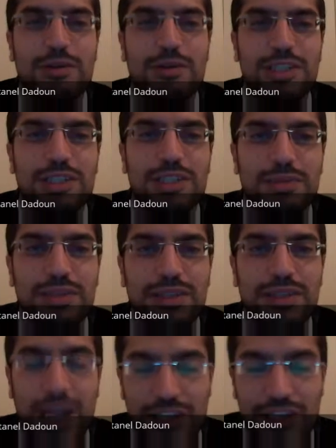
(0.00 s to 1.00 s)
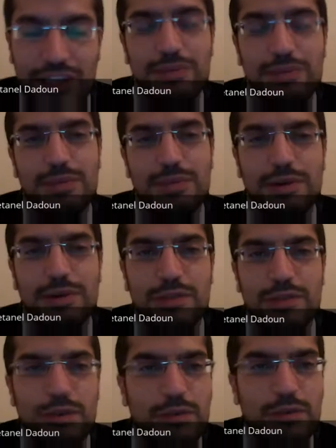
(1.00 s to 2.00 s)
Who took them out of Egypt?
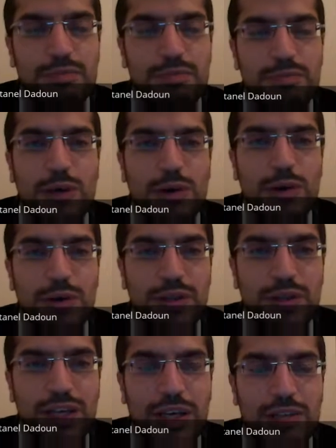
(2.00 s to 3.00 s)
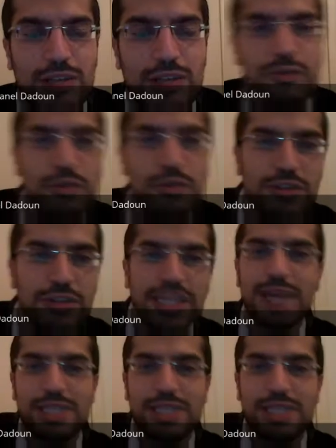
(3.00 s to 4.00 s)
Hashem took them out of Egypt. It wasn't Paro.
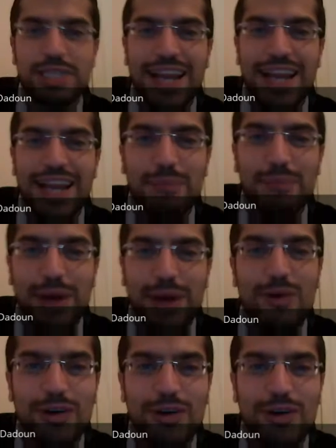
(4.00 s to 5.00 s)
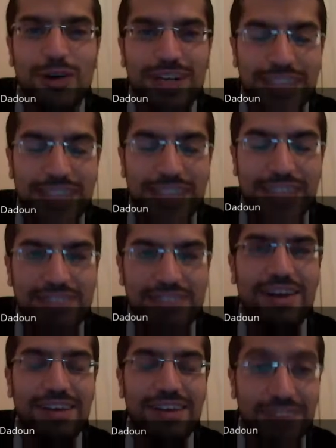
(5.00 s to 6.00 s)
So if you think Beshalach Paro,
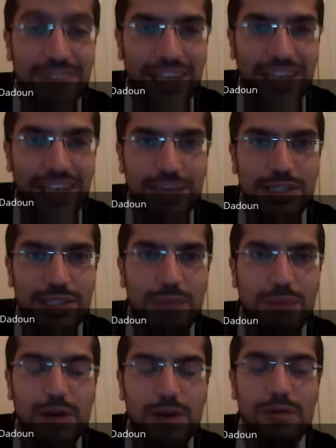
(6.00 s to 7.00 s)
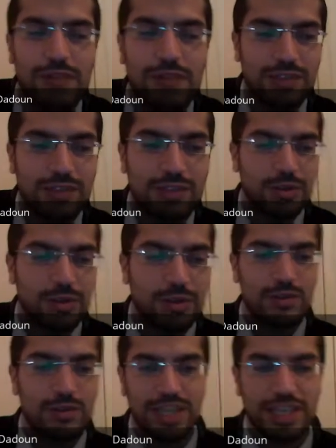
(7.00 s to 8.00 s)
that's Vai. Vayehi Beshalach
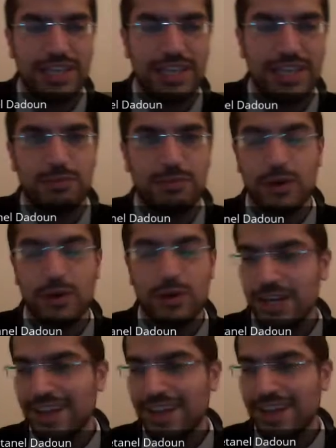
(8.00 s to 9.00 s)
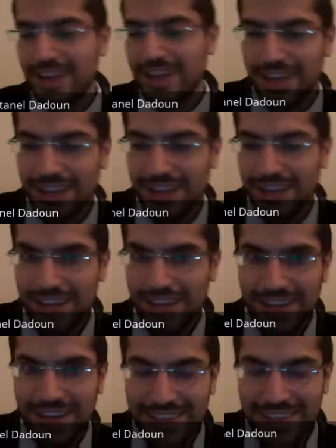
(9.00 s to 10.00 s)
Paro. Vai to all those who think that it's Paro.
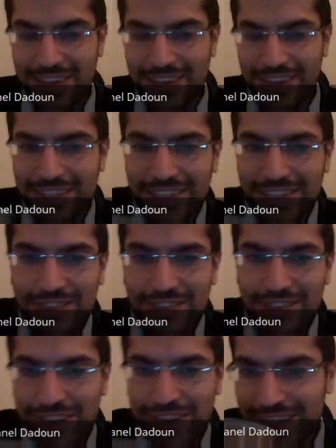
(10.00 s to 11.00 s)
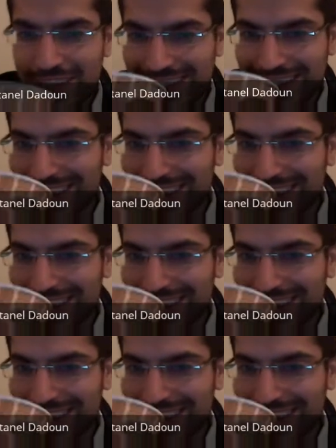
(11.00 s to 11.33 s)
Now, you think